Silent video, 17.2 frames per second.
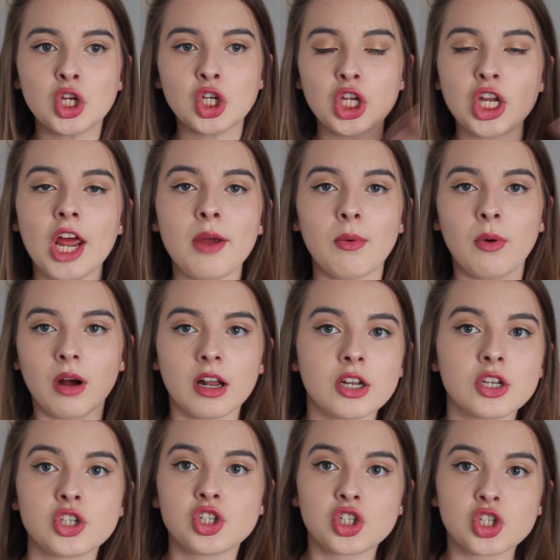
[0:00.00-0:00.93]
you know,
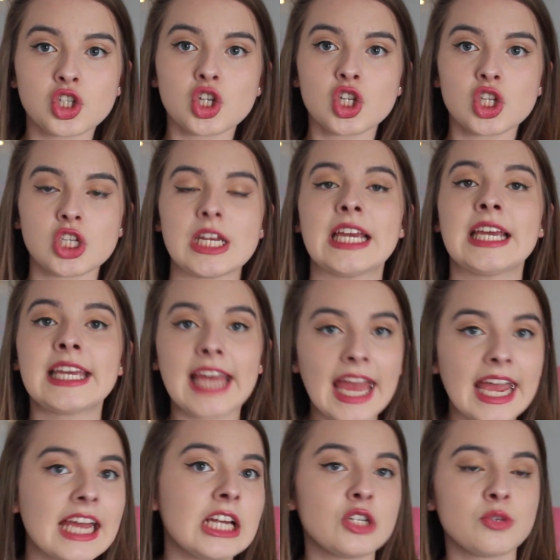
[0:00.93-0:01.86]
just
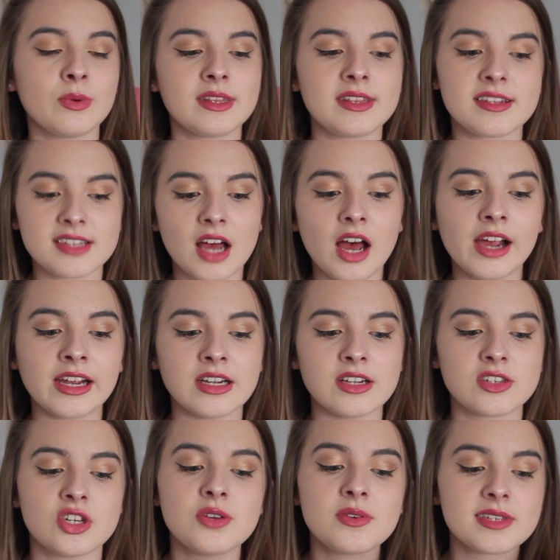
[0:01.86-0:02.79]
engage with the
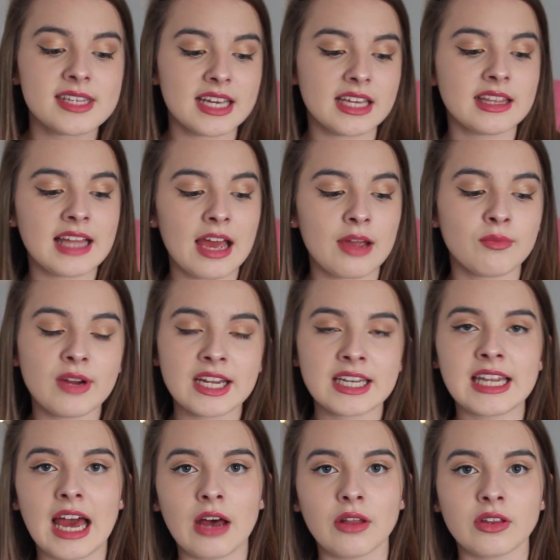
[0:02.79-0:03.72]
science. You sitting there
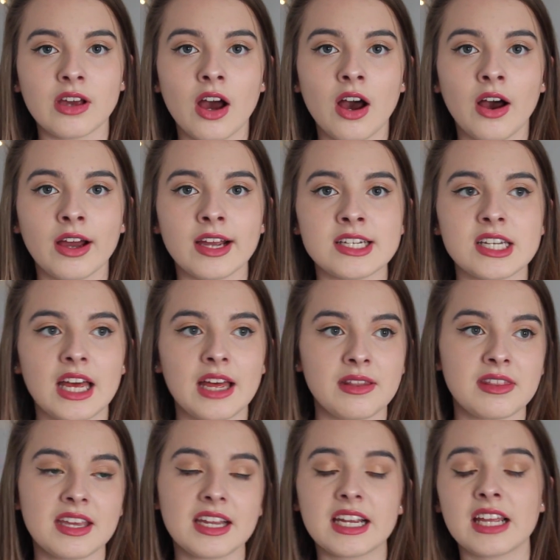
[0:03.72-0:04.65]
reading it out the guide
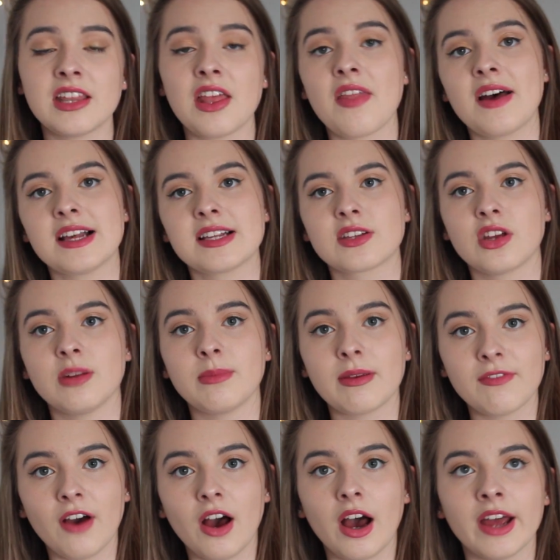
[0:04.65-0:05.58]
and thinking that that's going to
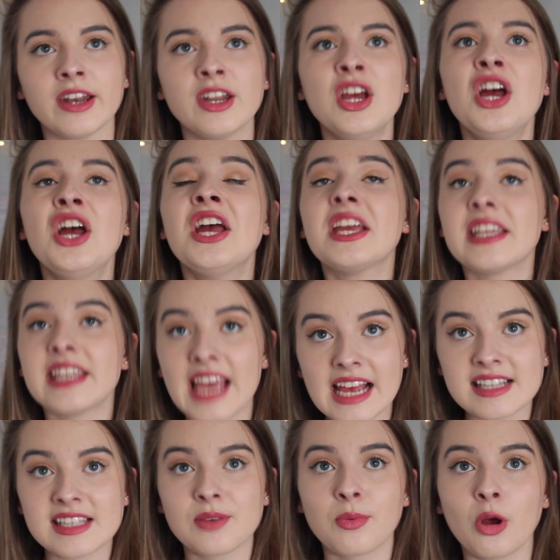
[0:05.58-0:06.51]
be fine.
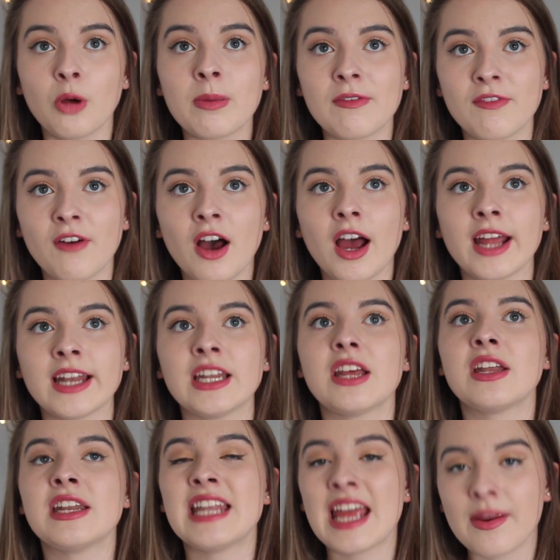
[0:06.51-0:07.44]
Yes, it will be
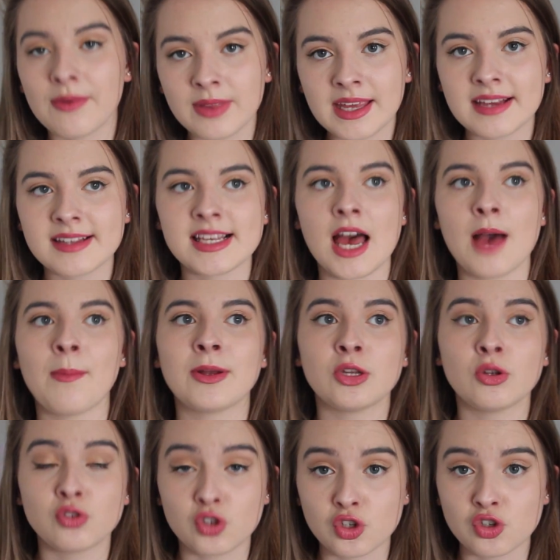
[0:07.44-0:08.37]
fine nearer the exam
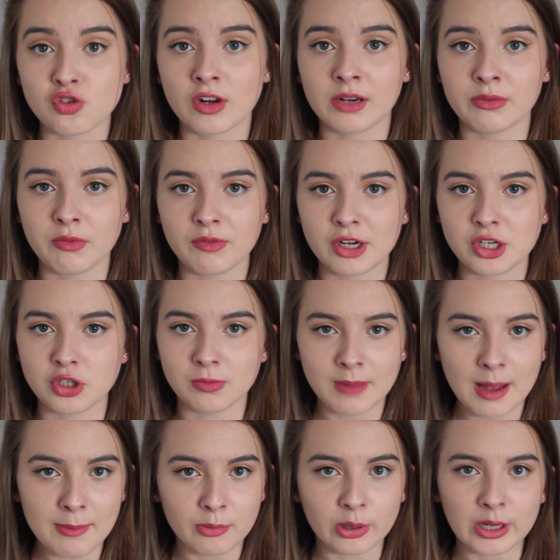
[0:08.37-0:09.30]
when you're just trying to refresh
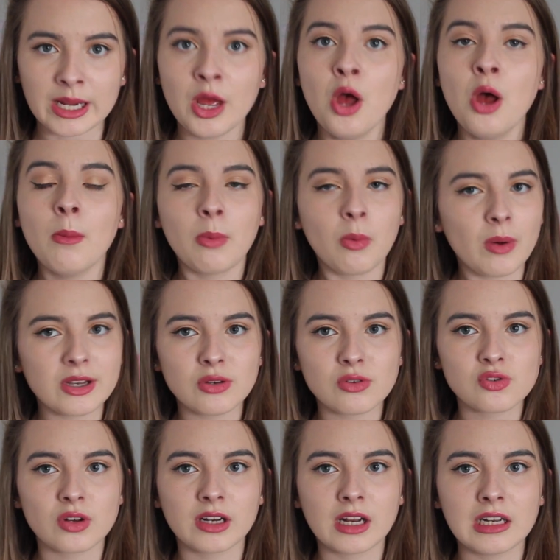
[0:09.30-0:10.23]
your memory, but when
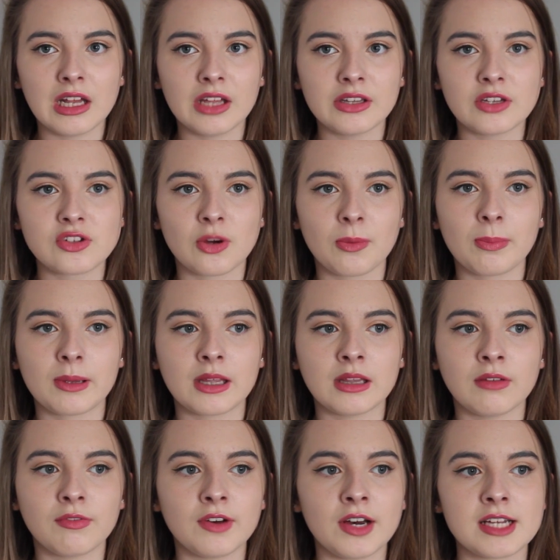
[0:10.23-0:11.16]
you're trying to learn the topic
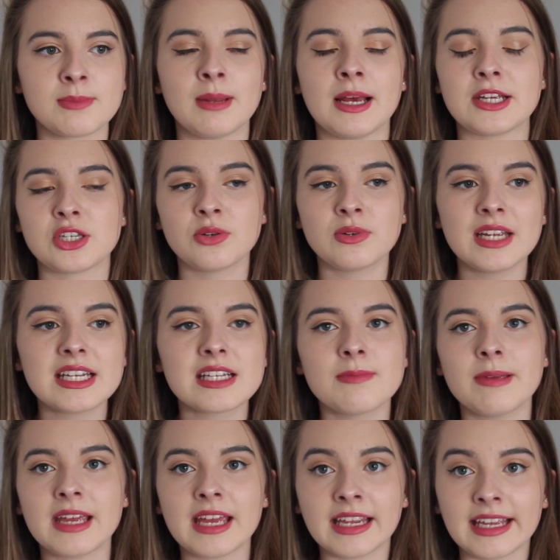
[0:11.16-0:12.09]
in the first place, you need
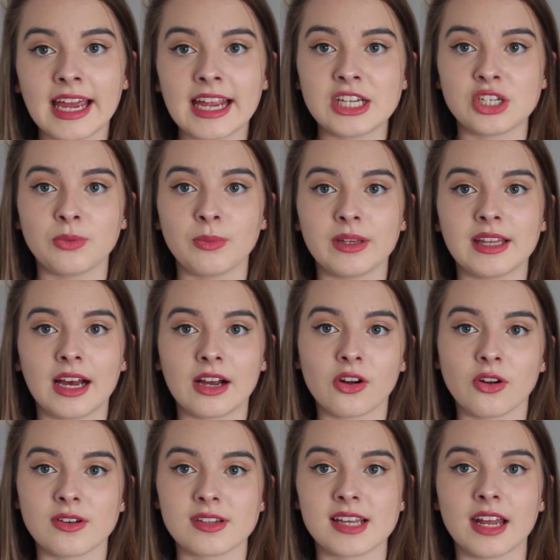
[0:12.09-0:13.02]
to be engaging with
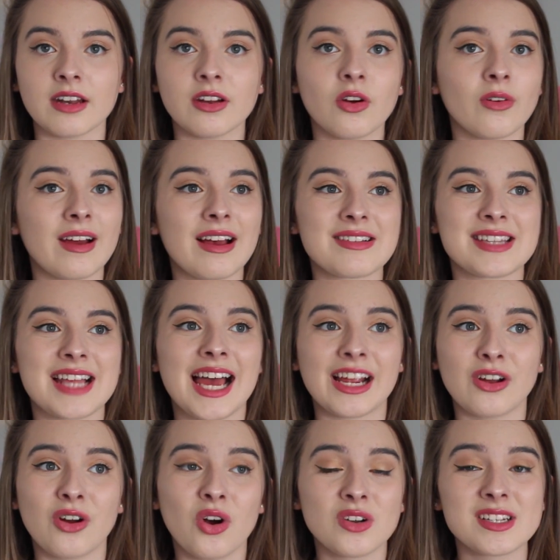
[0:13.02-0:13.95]
that content, or else
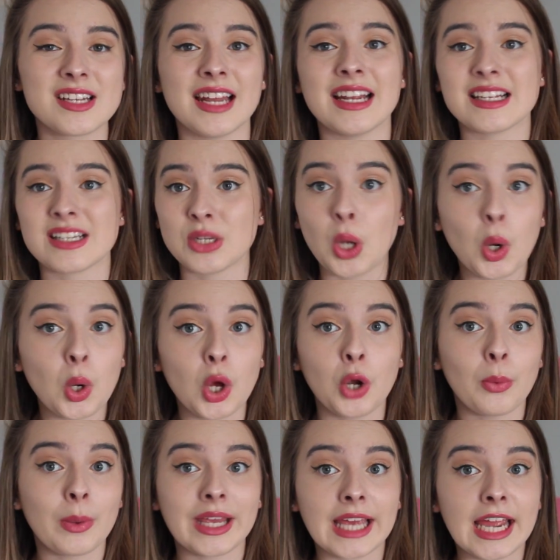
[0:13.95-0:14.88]
that content is not
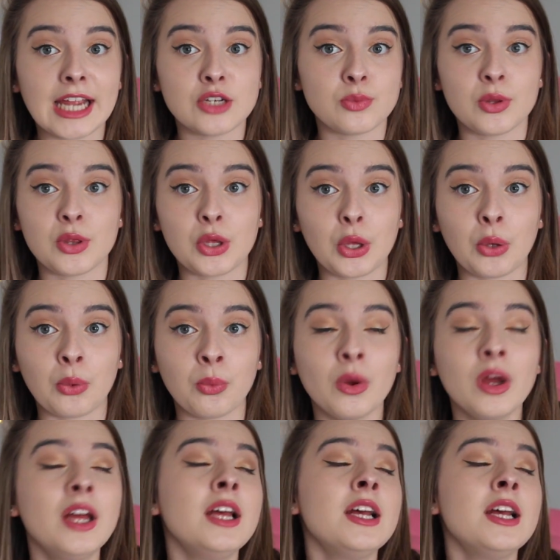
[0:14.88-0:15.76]
going to engage with you.